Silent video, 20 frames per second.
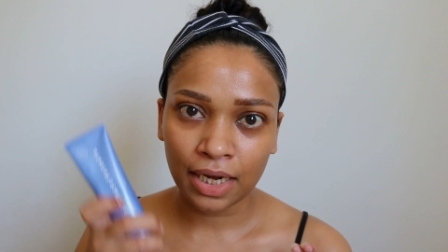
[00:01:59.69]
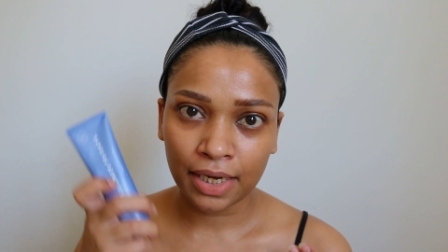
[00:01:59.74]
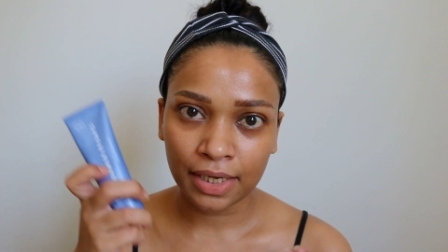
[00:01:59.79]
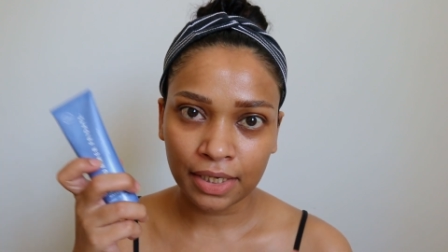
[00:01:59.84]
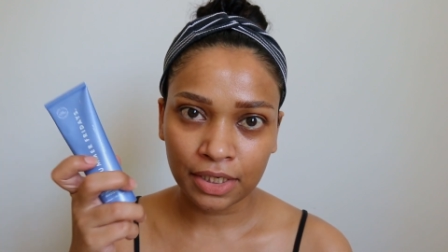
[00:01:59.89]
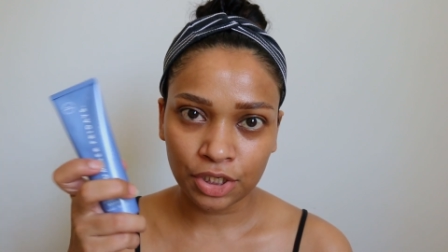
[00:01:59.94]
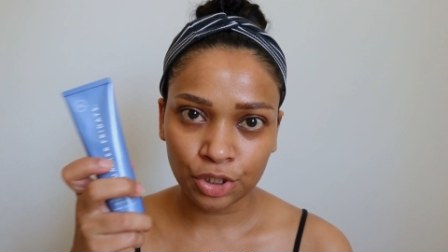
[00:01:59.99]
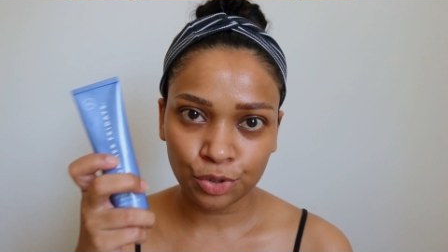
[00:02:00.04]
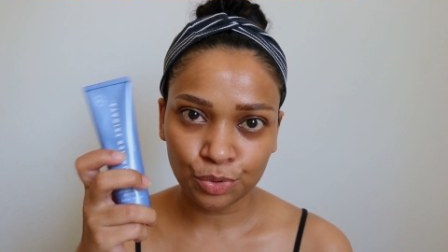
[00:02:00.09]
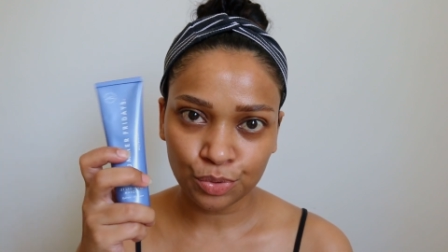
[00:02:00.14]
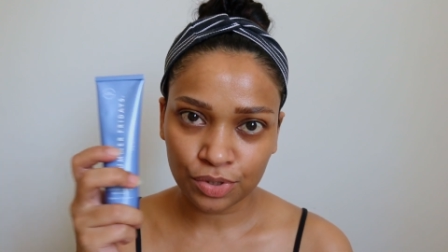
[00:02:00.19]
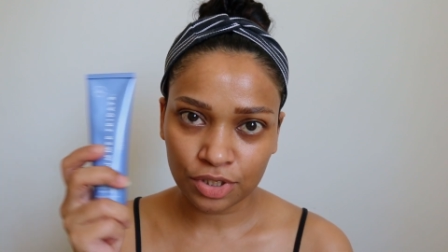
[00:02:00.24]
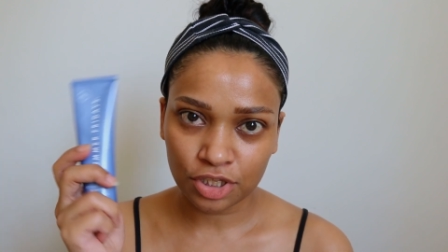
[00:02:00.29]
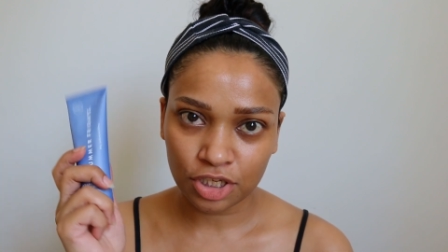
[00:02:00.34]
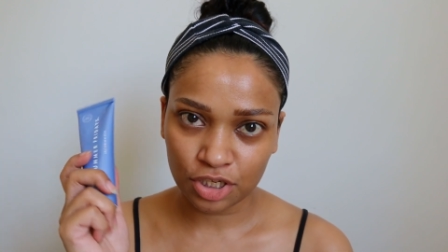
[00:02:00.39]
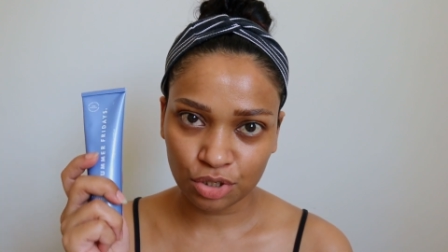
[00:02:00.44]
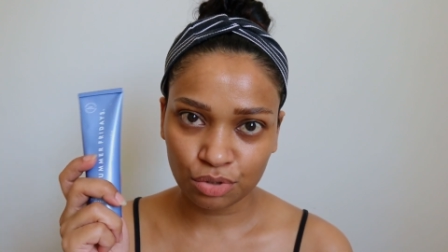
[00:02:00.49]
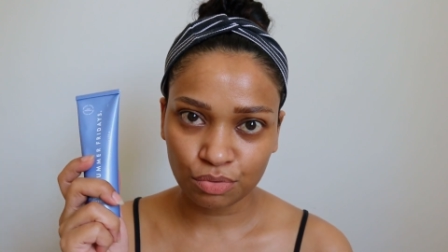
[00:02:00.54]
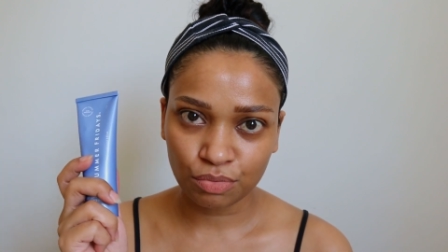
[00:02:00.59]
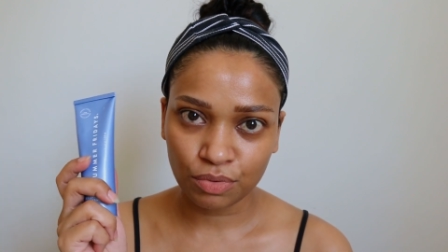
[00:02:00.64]
I use
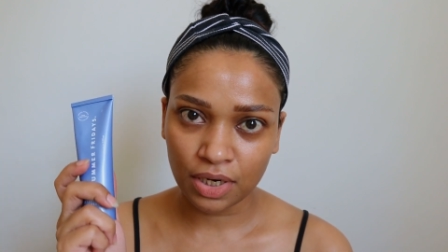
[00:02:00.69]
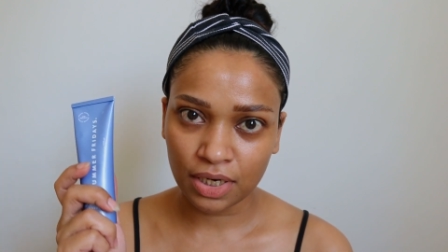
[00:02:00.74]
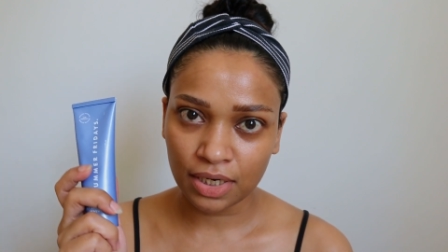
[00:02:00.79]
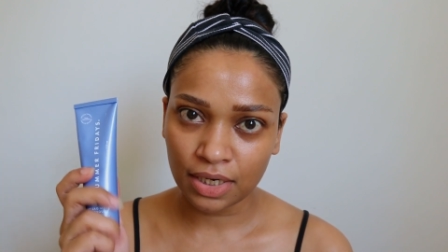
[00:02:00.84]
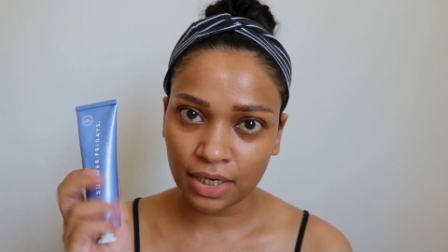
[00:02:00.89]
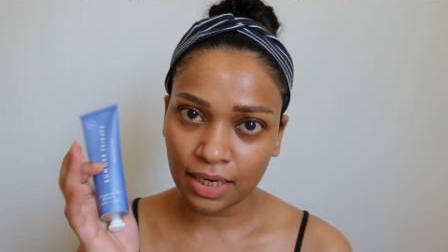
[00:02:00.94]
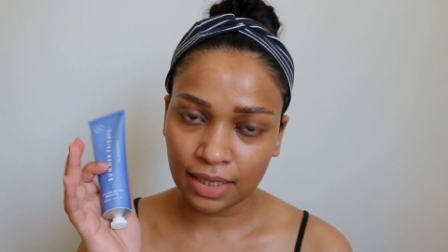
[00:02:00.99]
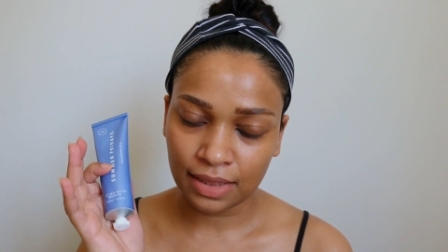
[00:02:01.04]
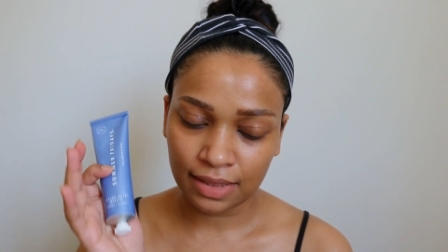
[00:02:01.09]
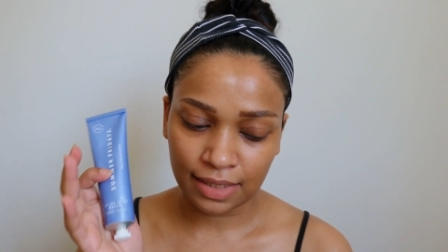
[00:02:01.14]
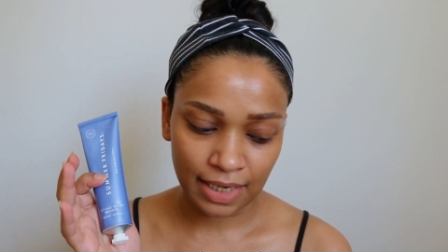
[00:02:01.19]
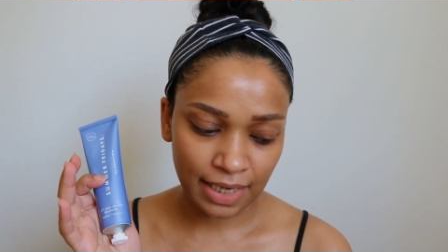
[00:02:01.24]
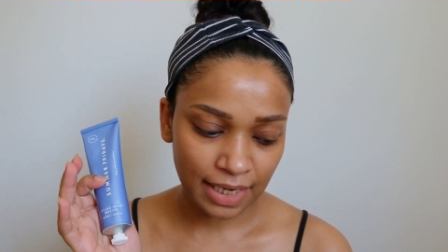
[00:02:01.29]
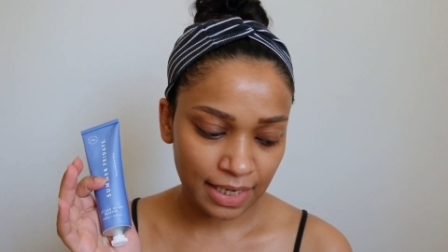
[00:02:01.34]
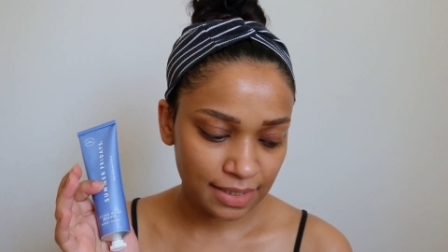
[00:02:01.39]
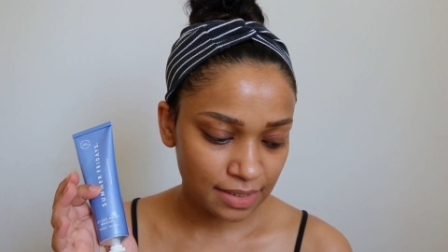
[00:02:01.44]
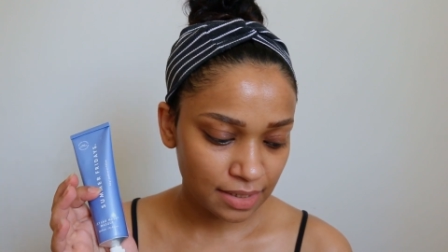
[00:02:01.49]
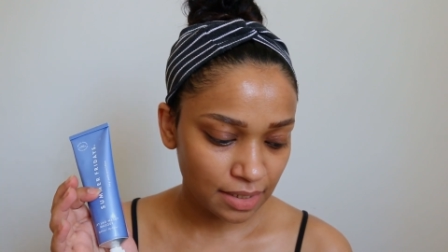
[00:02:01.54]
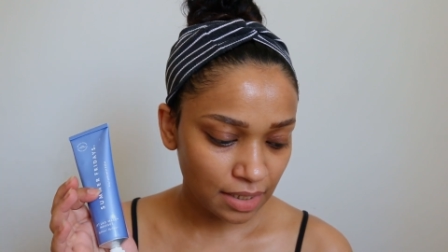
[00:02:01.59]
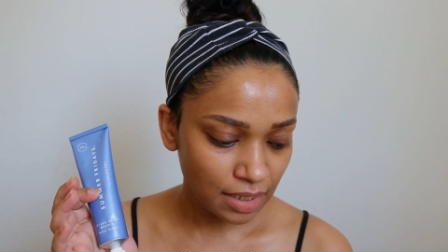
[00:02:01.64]
this one in the
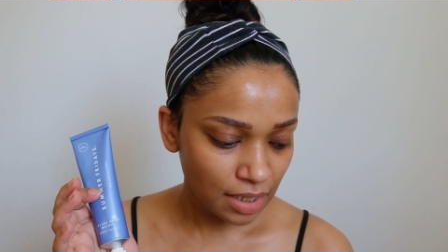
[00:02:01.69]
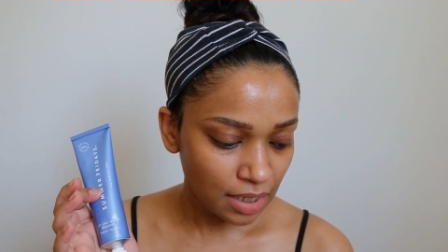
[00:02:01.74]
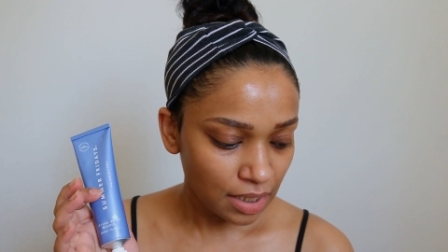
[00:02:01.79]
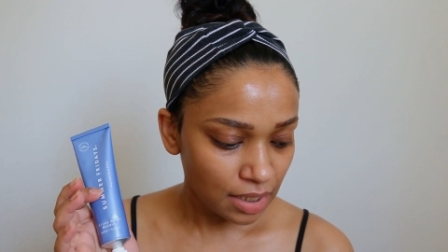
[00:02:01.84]
last.